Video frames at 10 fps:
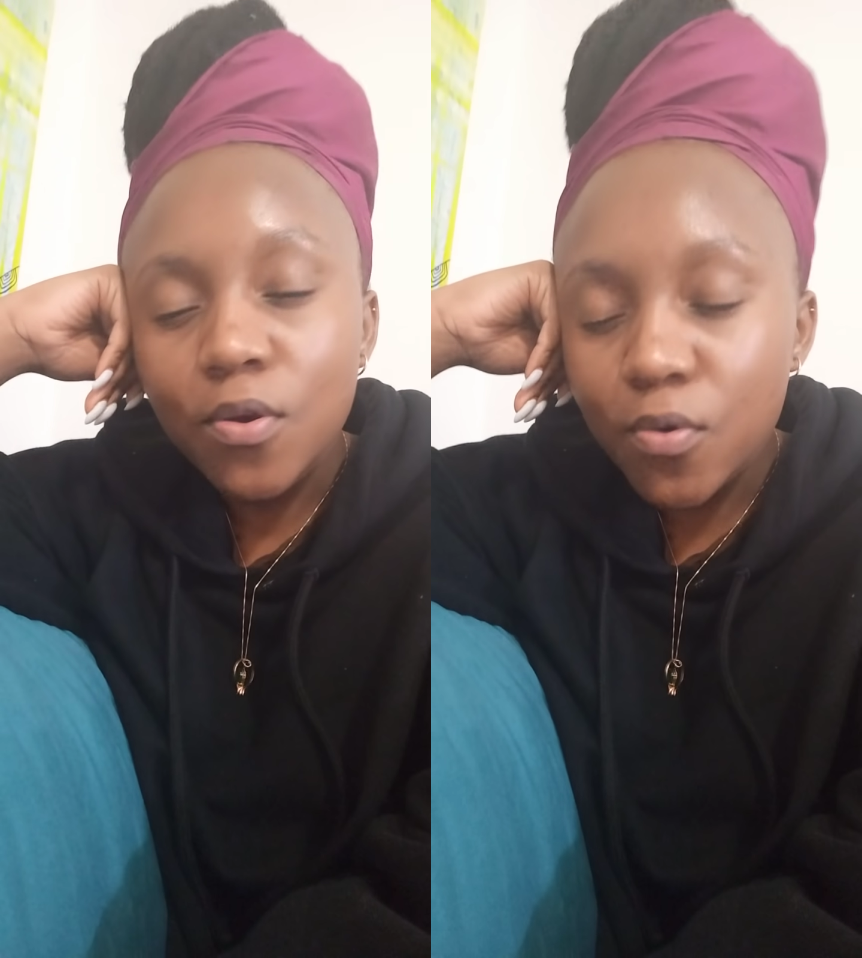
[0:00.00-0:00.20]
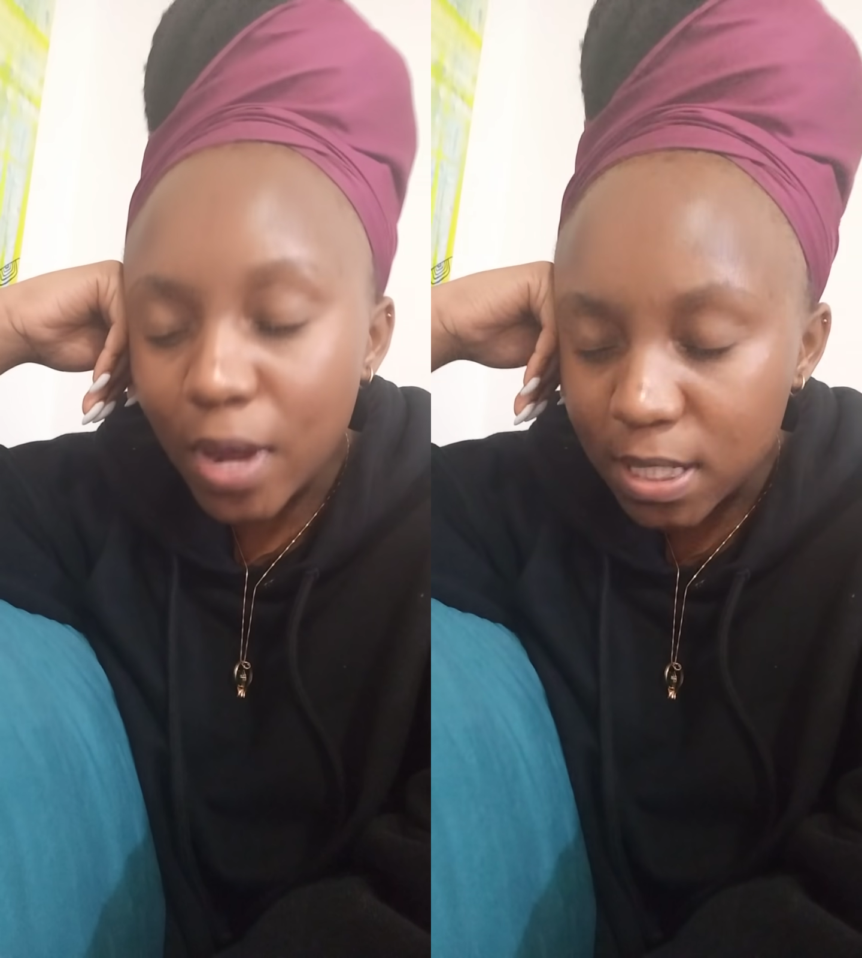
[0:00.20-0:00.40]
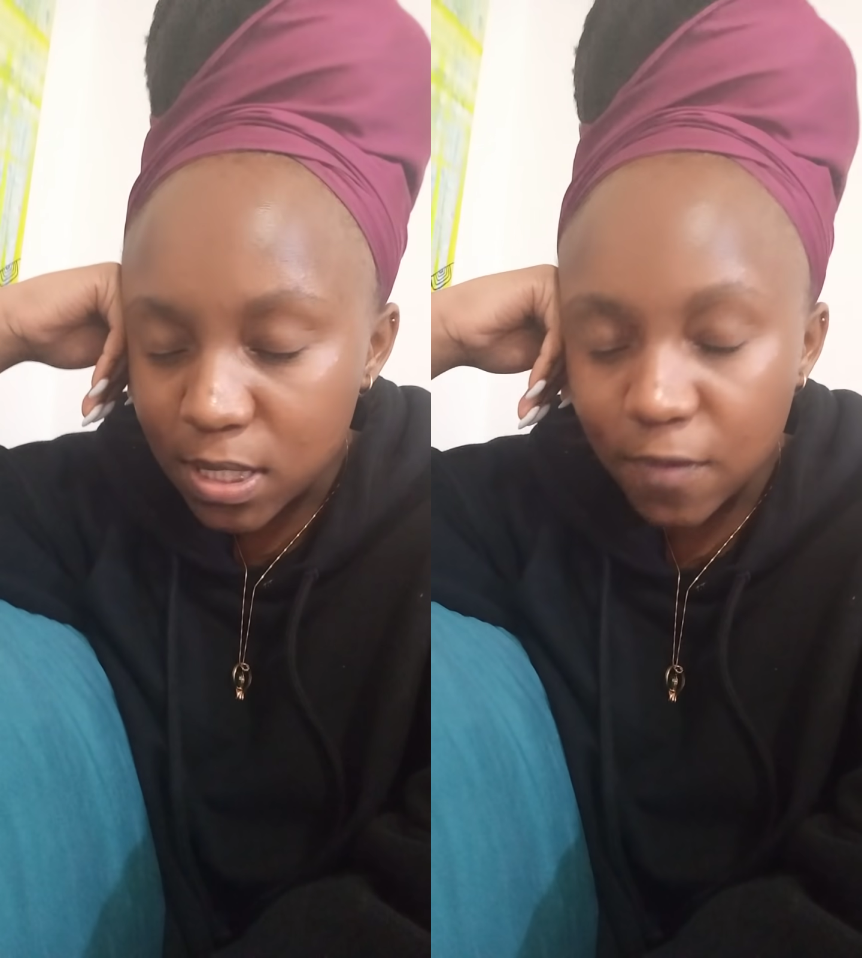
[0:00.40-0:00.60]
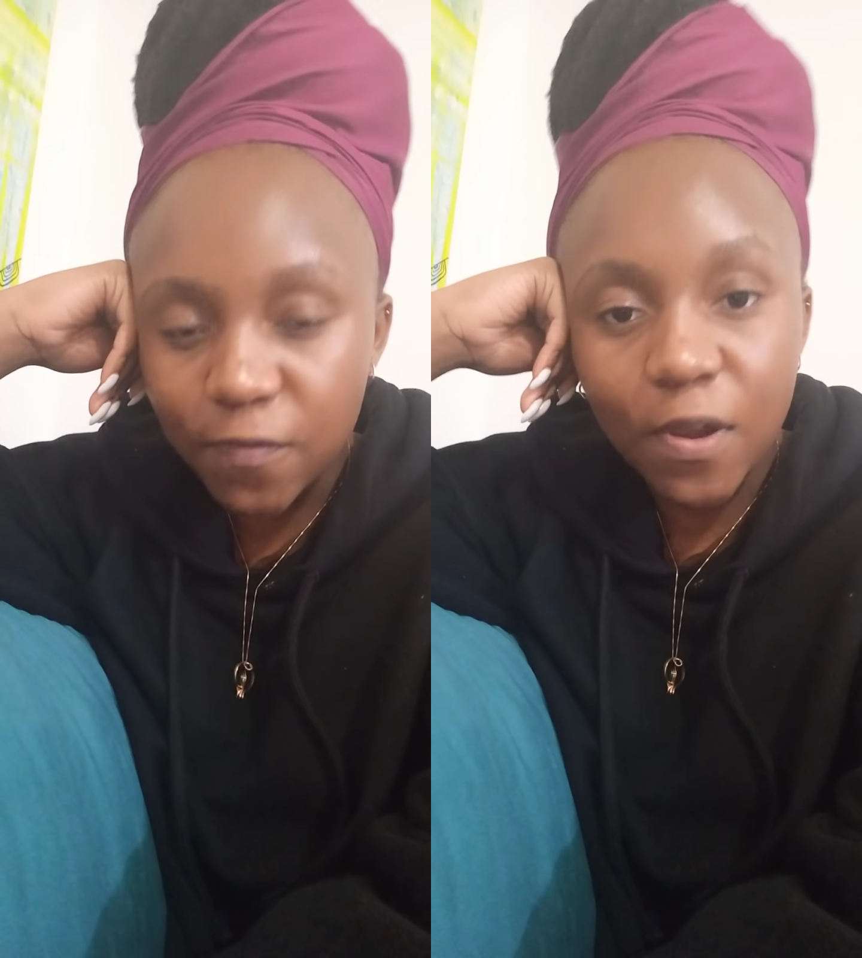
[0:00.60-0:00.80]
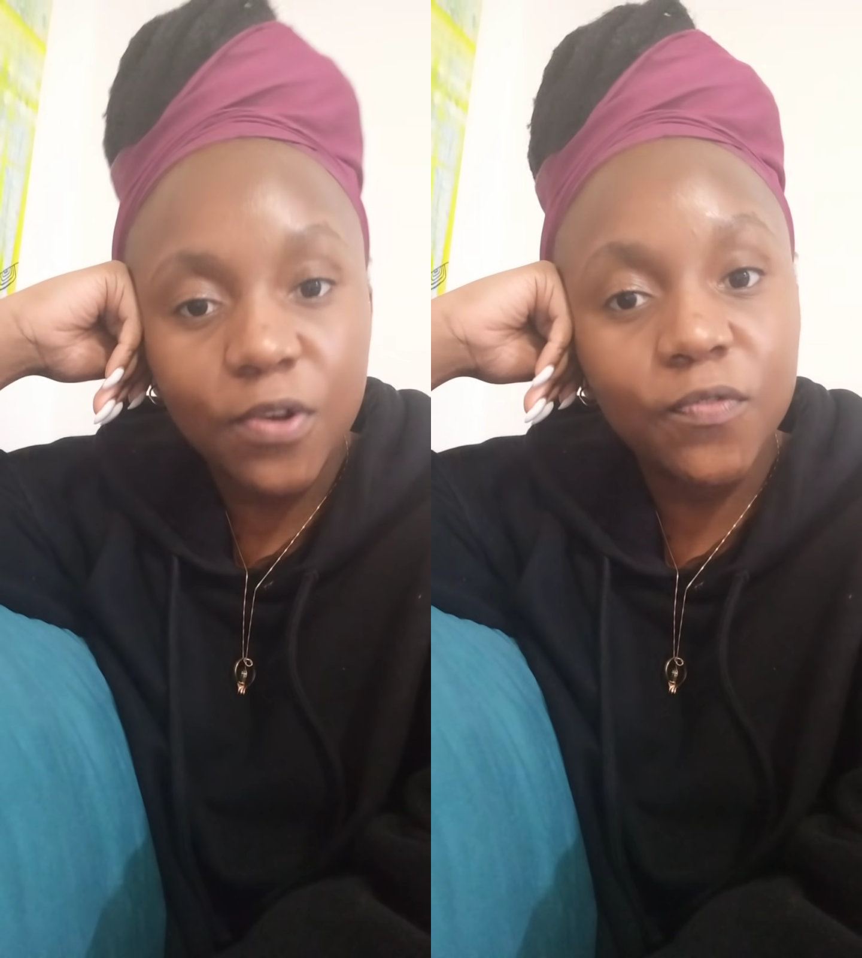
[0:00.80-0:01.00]
right in
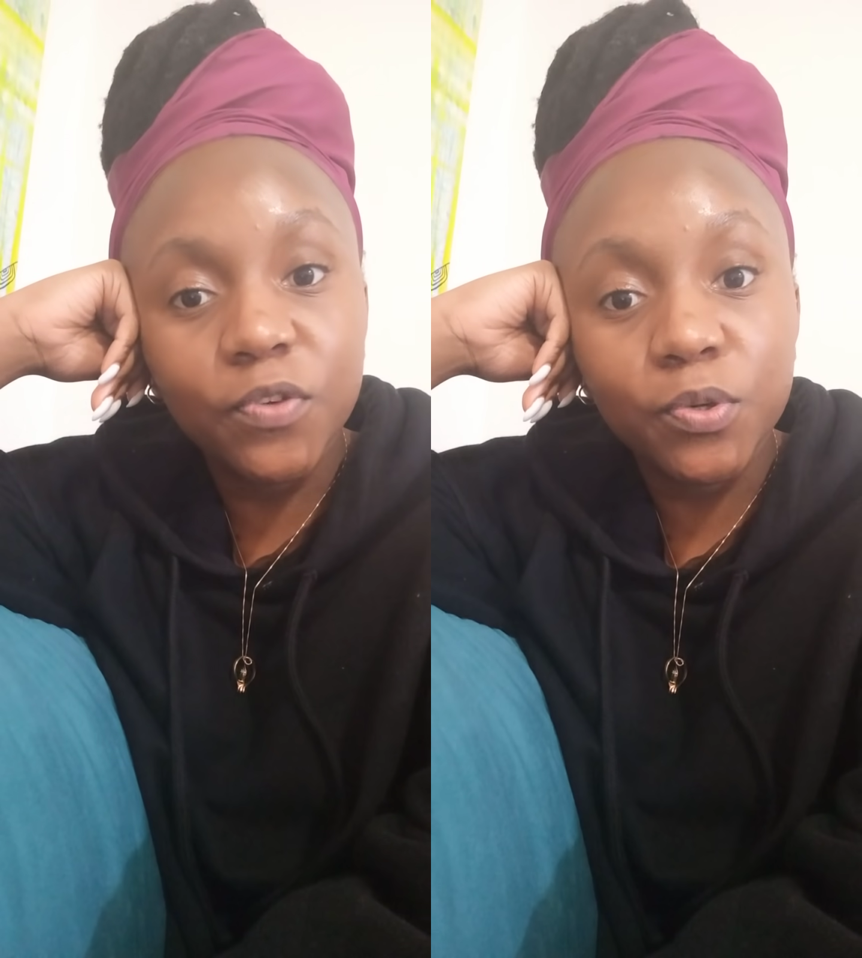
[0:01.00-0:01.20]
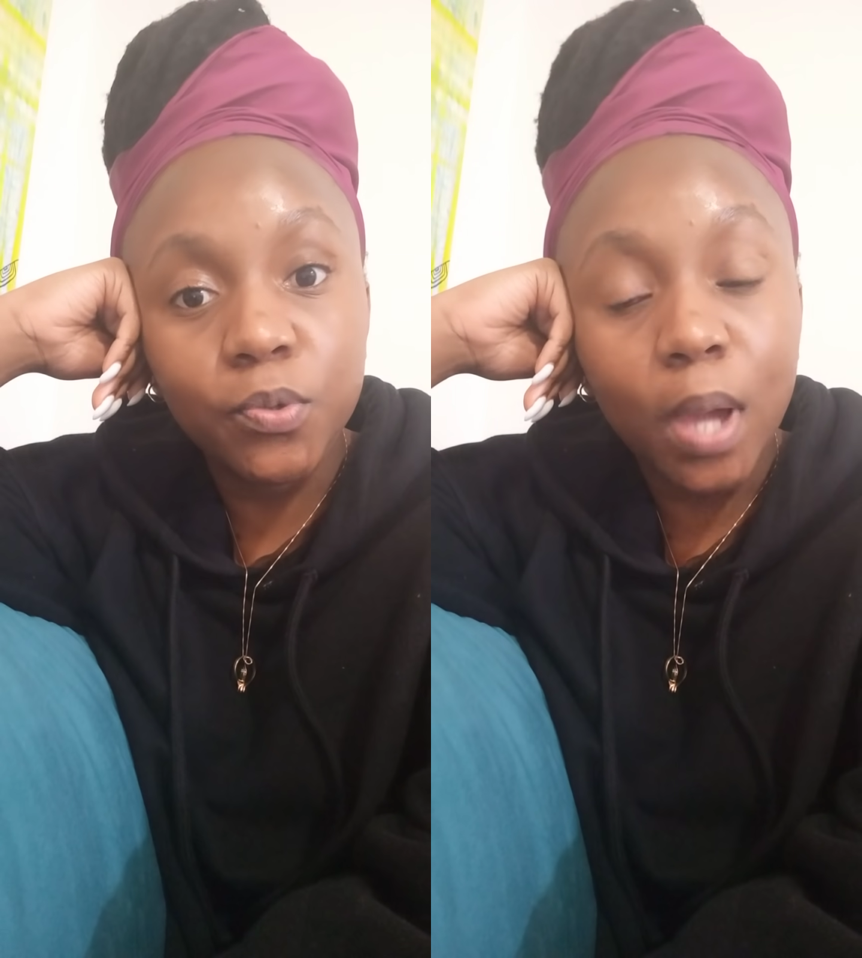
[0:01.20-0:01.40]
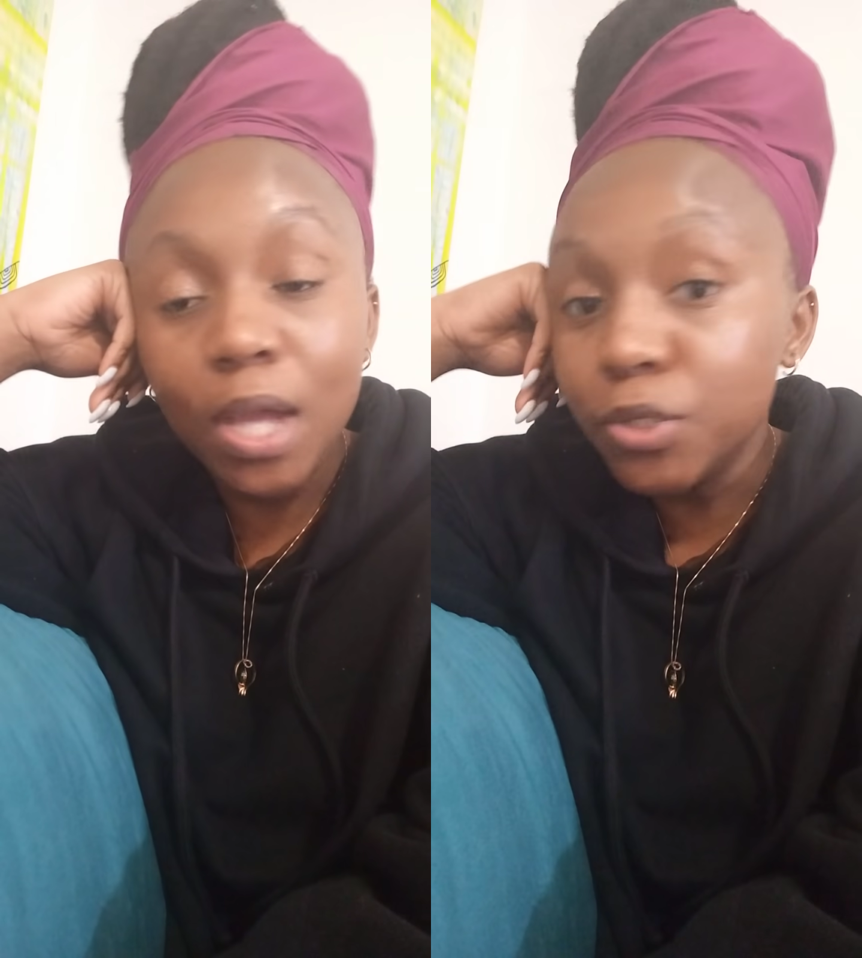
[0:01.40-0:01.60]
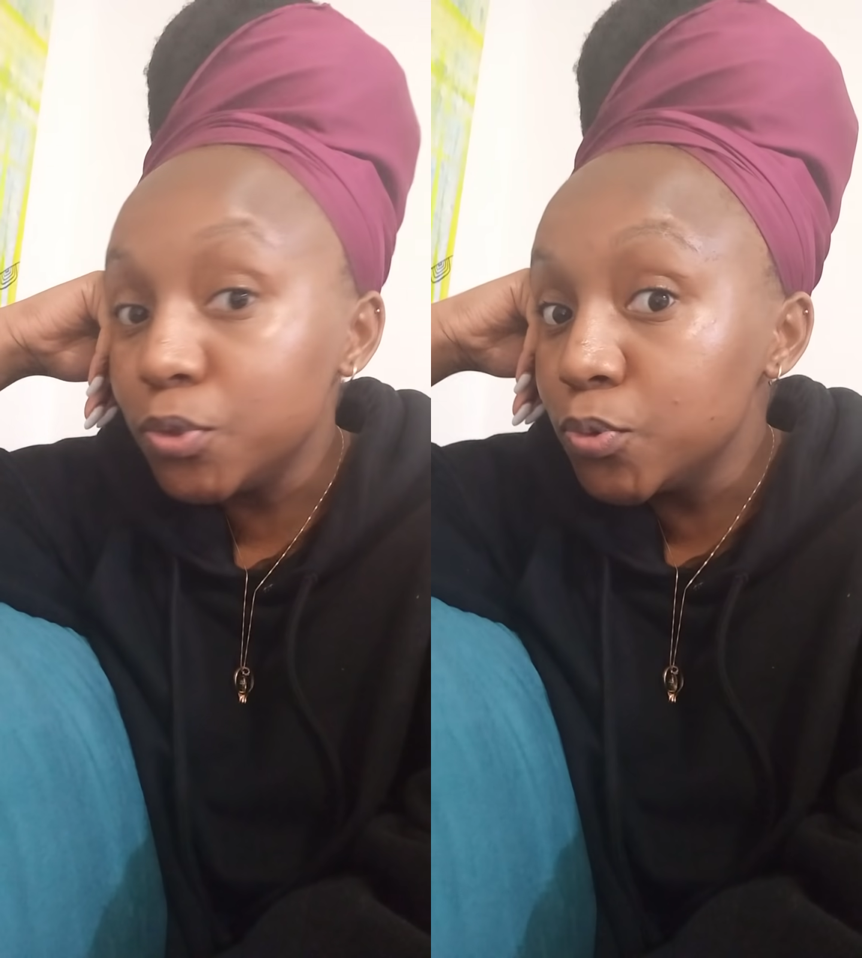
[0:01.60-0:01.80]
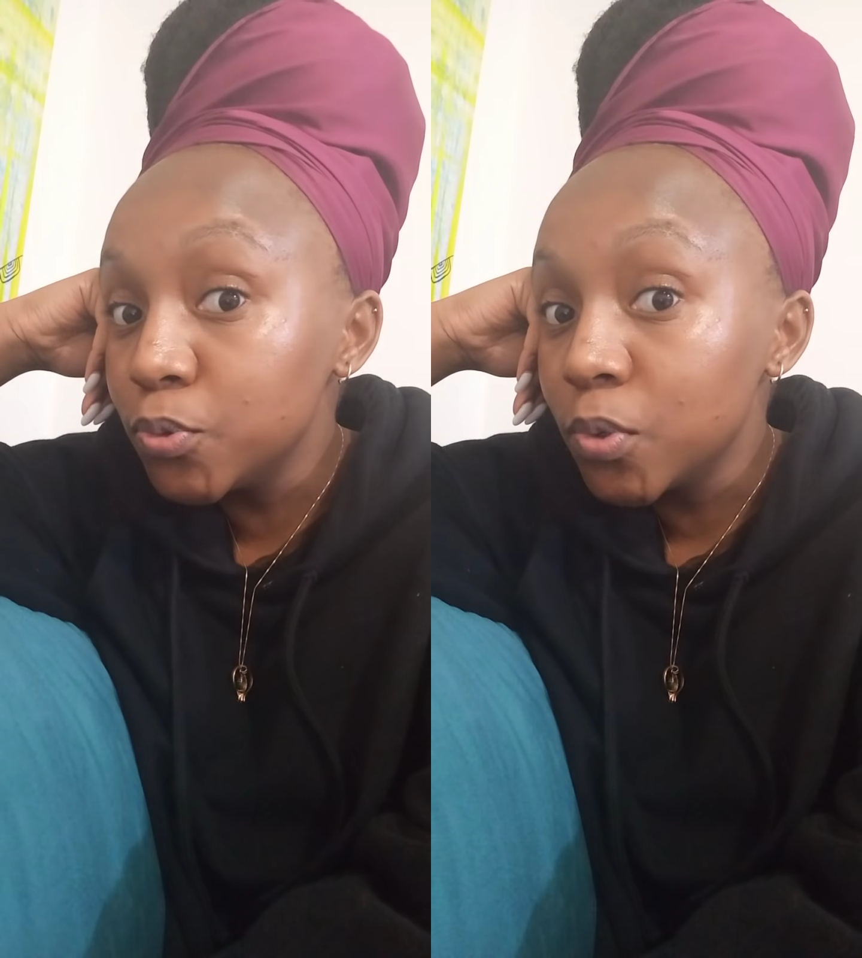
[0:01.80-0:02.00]
front of you, and
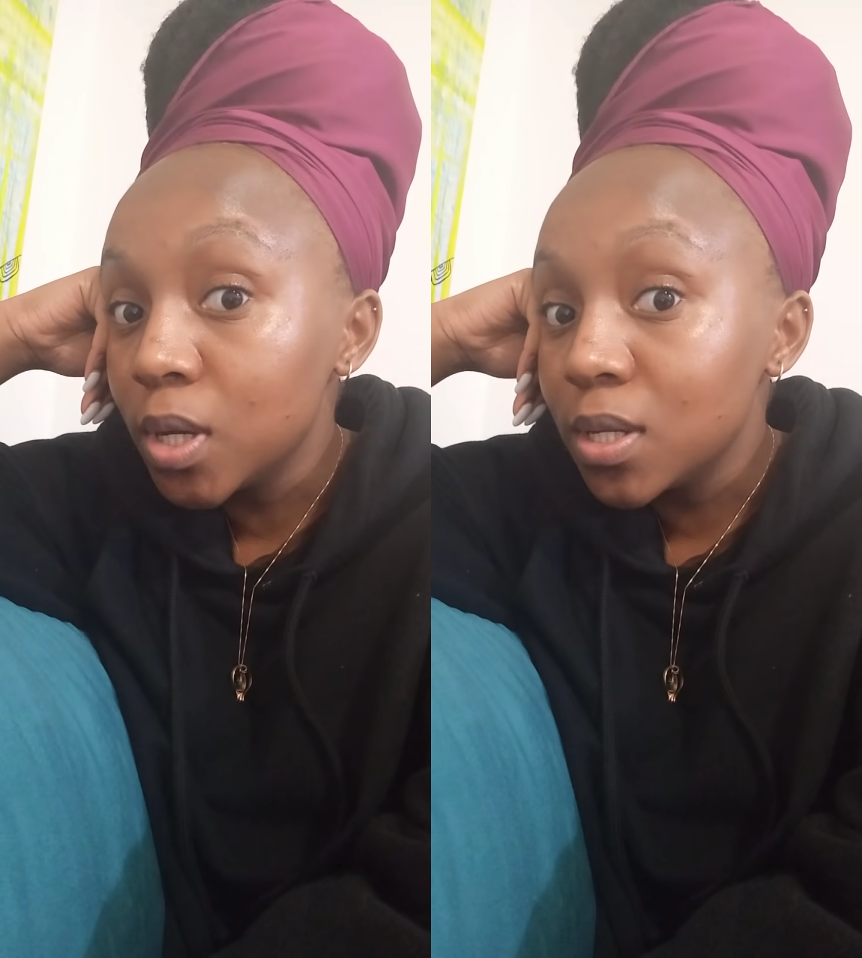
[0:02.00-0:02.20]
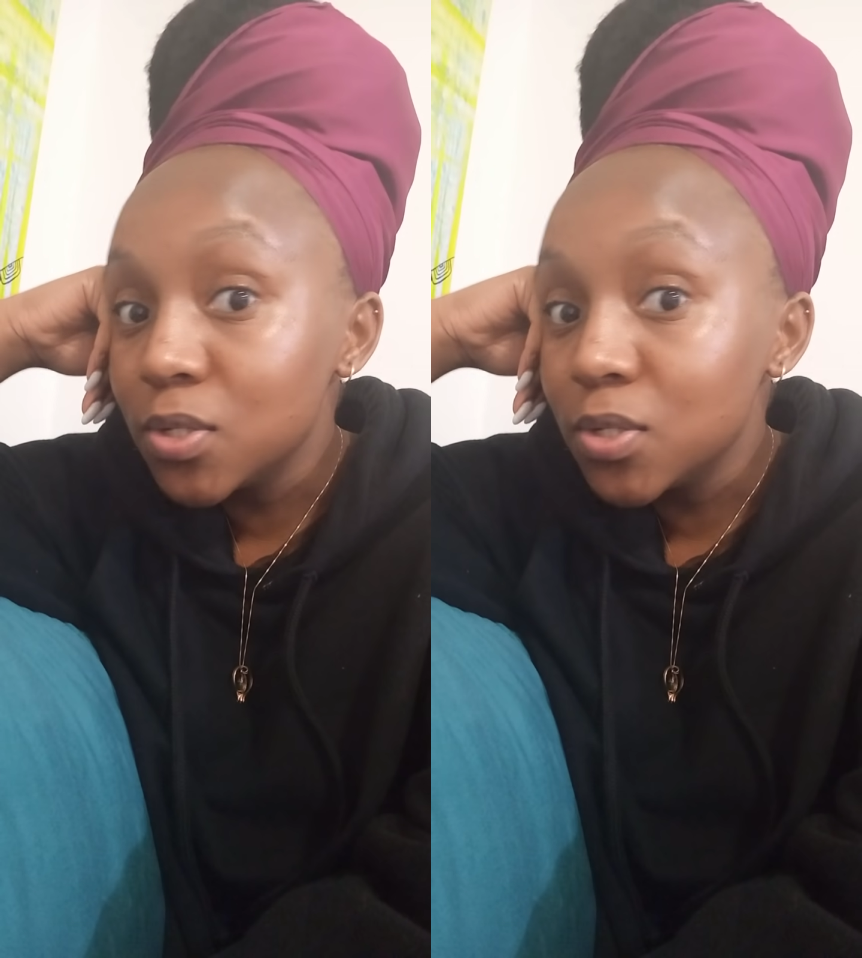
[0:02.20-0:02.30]
you